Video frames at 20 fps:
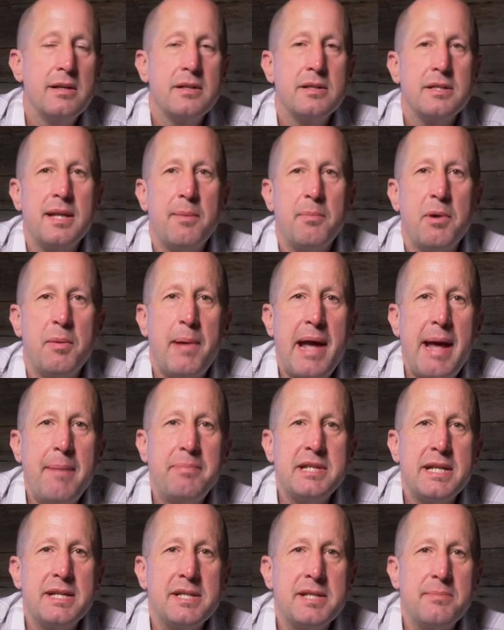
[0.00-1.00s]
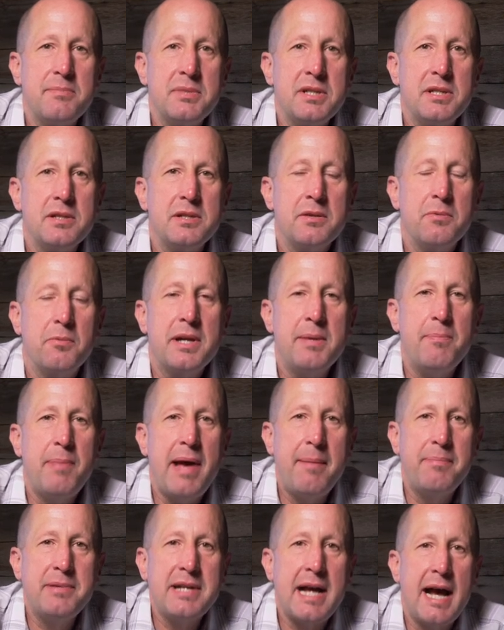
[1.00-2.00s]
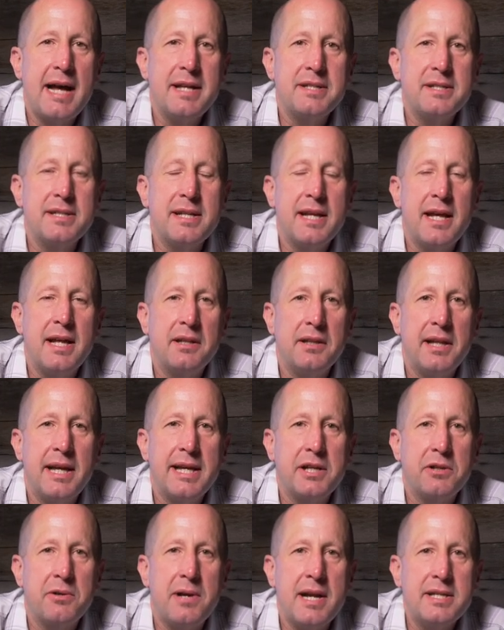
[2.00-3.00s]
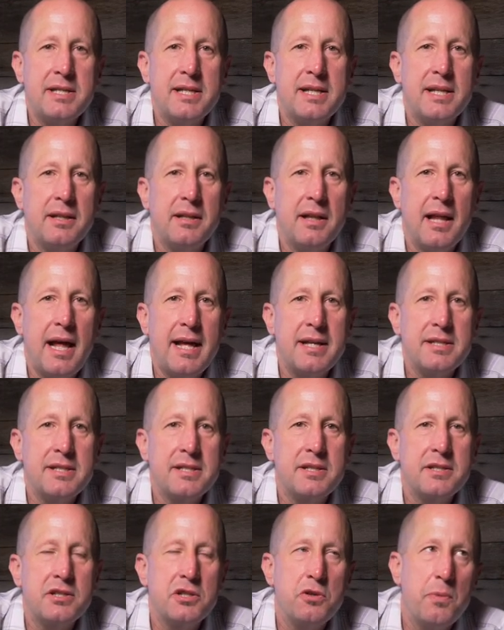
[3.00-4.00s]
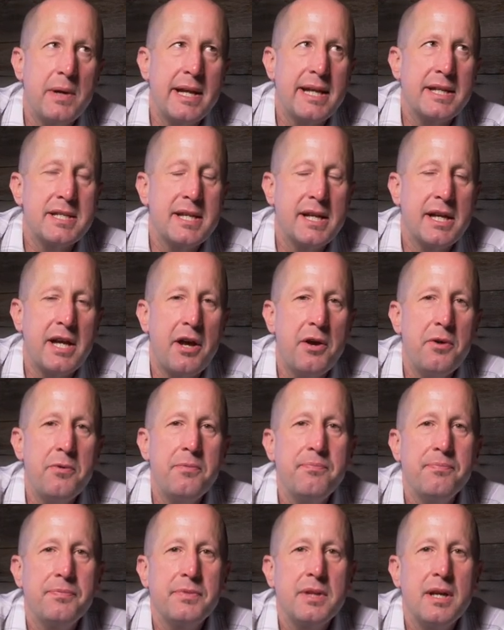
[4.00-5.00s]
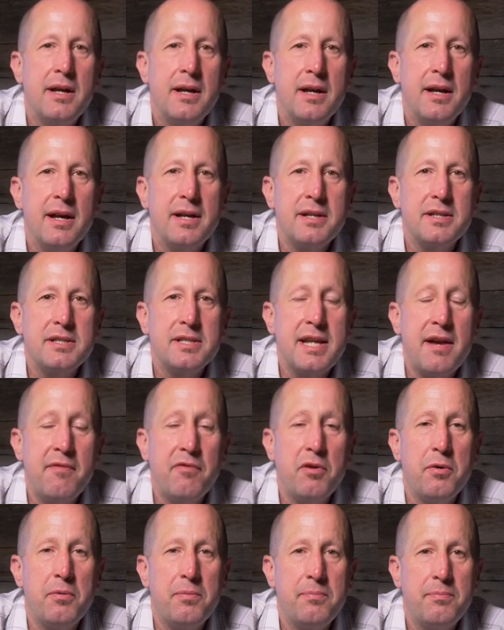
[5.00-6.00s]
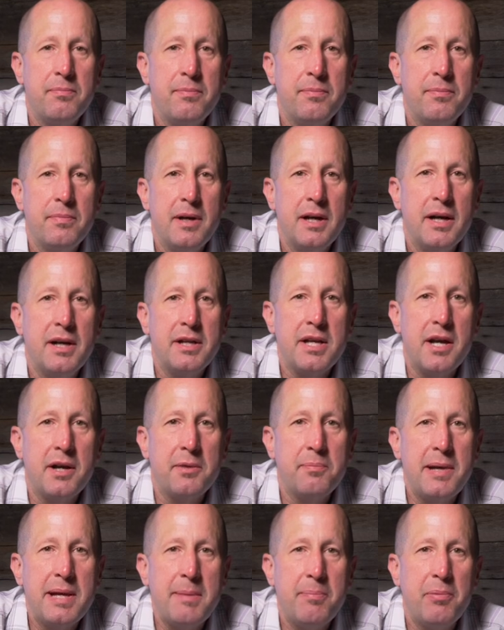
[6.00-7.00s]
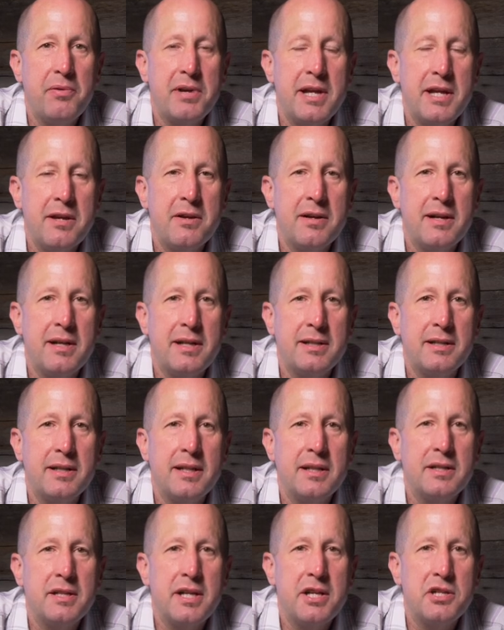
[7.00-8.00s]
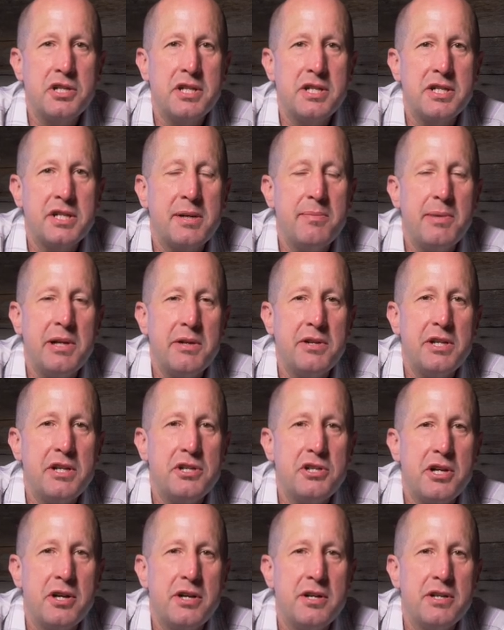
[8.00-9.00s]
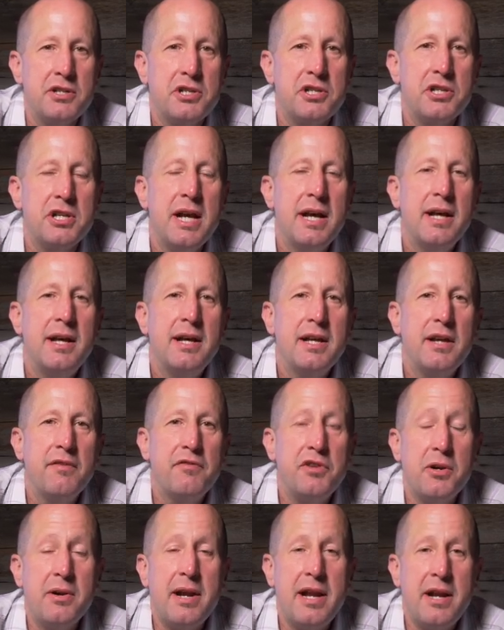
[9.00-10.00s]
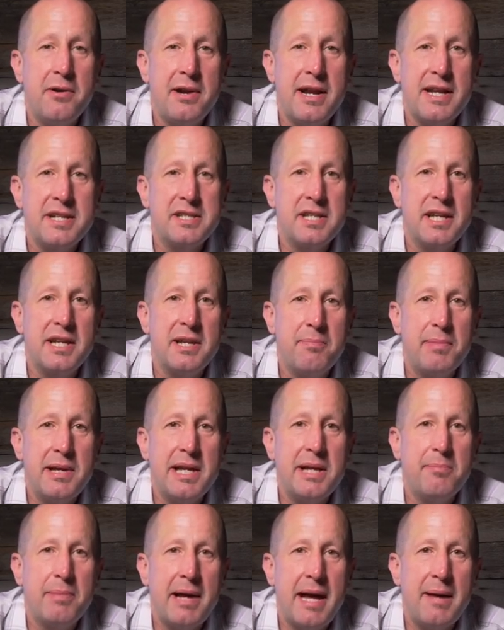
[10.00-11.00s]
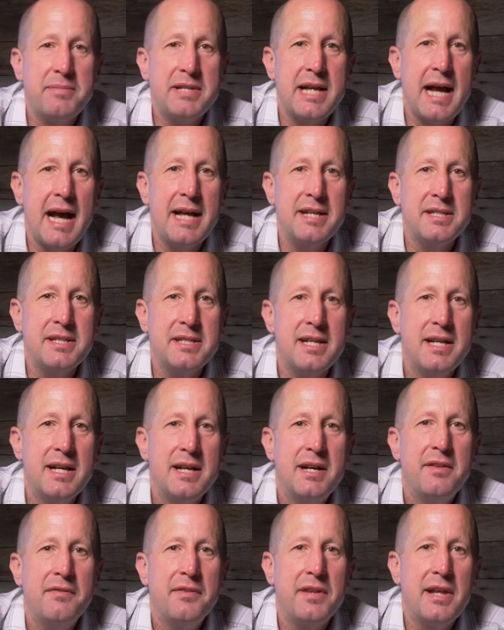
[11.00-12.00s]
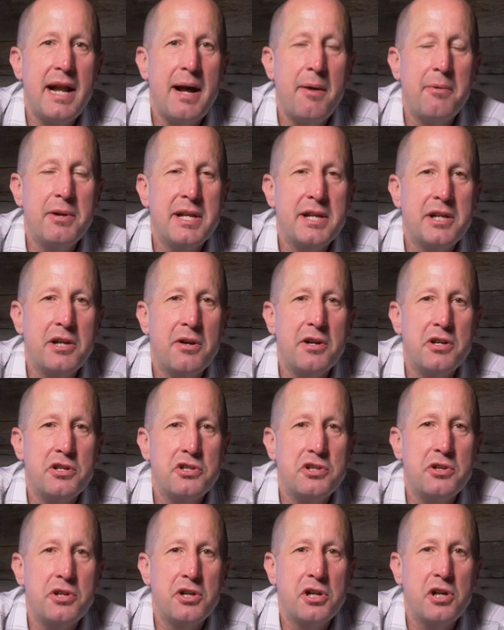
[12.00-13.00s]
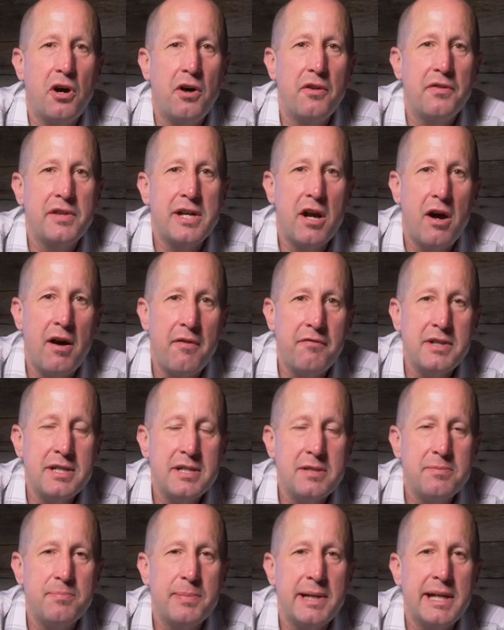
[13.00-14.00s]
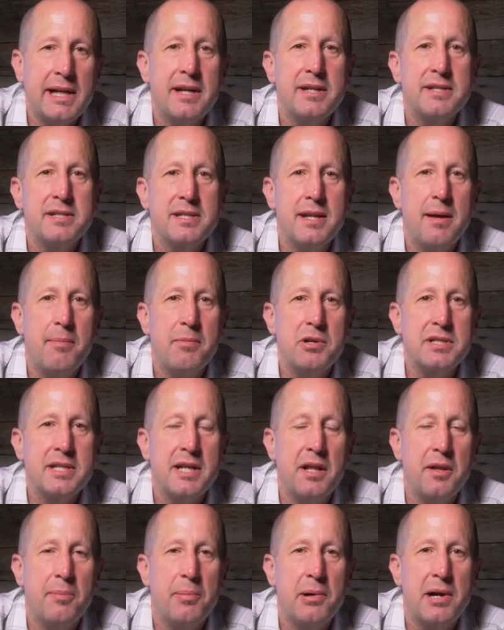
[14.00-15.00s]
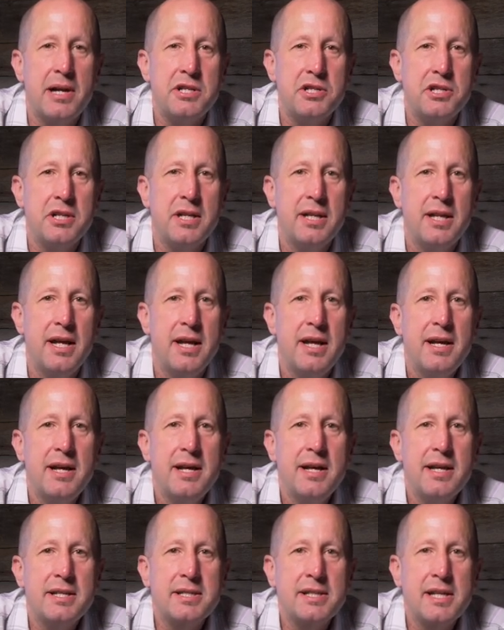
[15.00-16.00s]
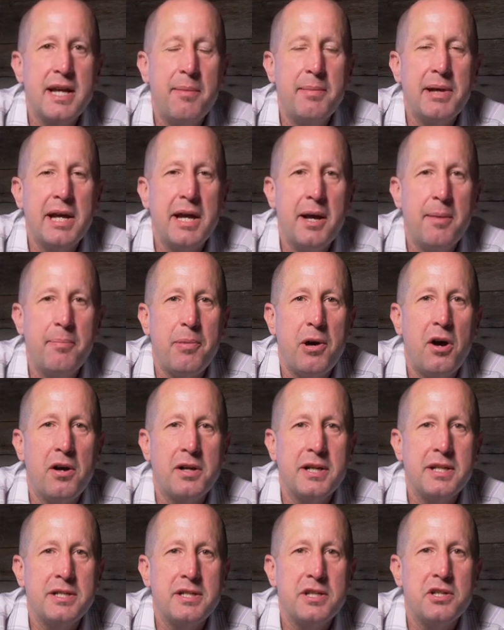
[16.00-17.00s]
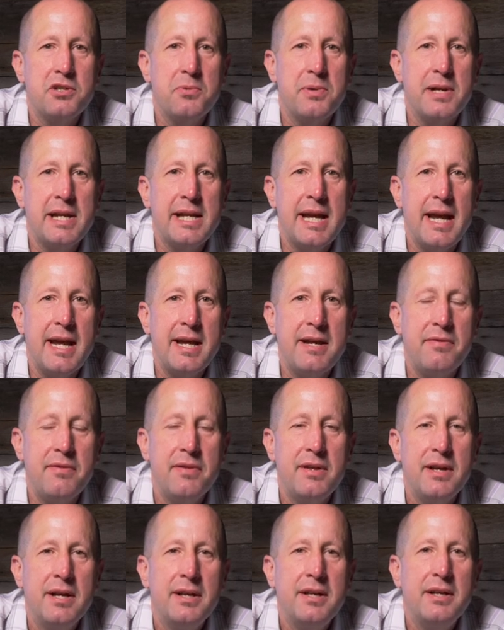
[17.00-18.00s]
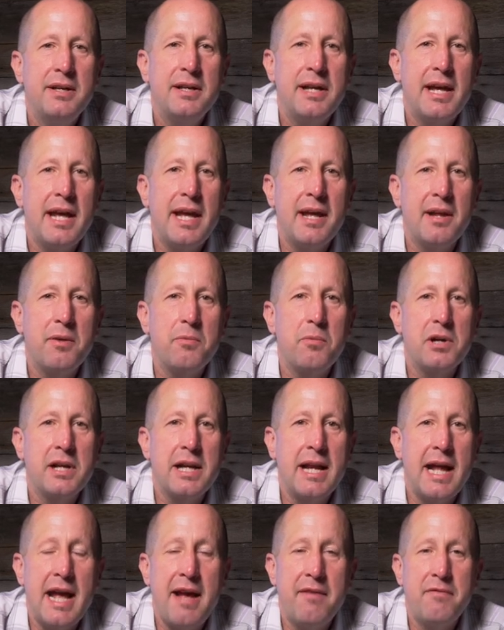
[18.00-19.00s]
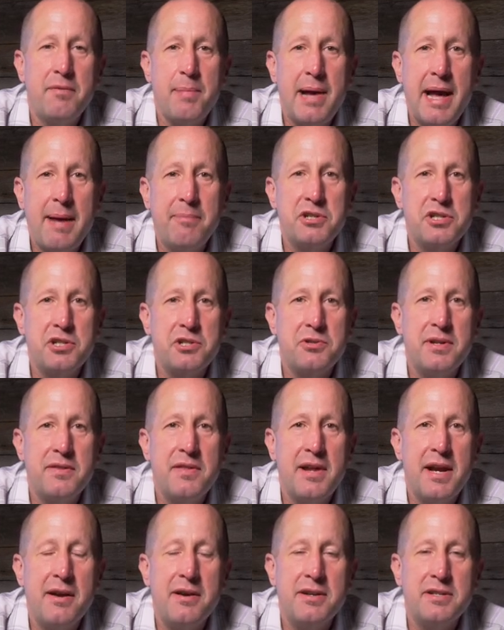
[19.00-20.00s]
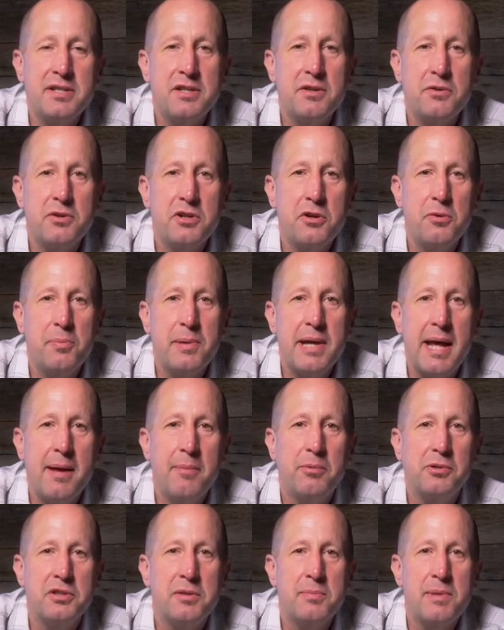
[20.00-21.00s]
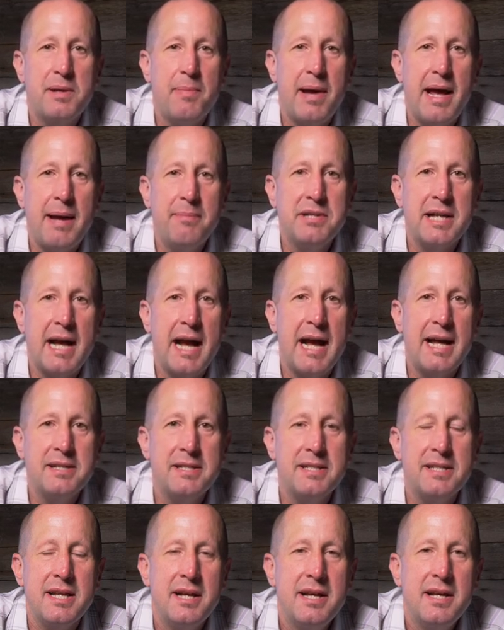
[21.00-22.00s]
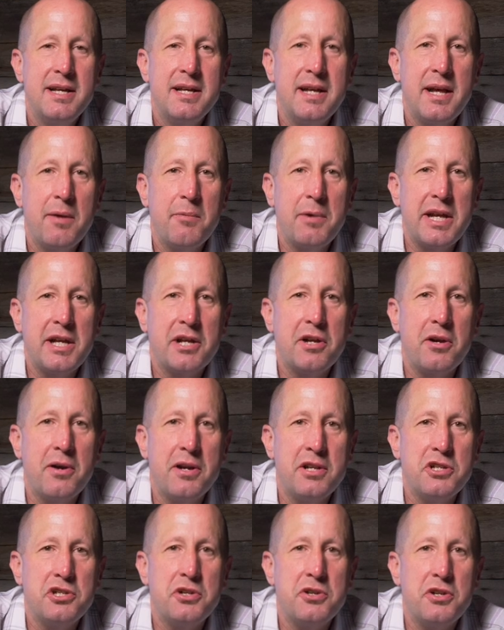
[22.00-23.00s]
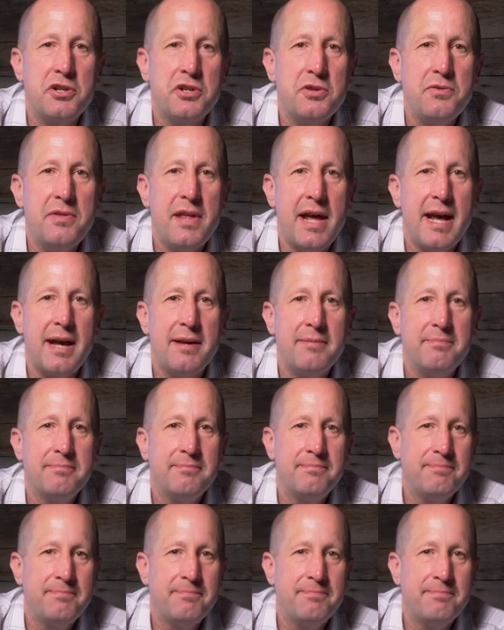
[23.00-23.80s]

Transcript: Summer baptisms. We baptized at Lake Crescent last two weeks ago. Uh, several uh, young people here at Dungeness Community Church. If you're interested in being baptized, then I would encourage you to call the office, because summer celebration is coming up August the twenty-eighth, and we're going to have a baptistry there, and so you'll be able to be baptized, and we encourage you to do that.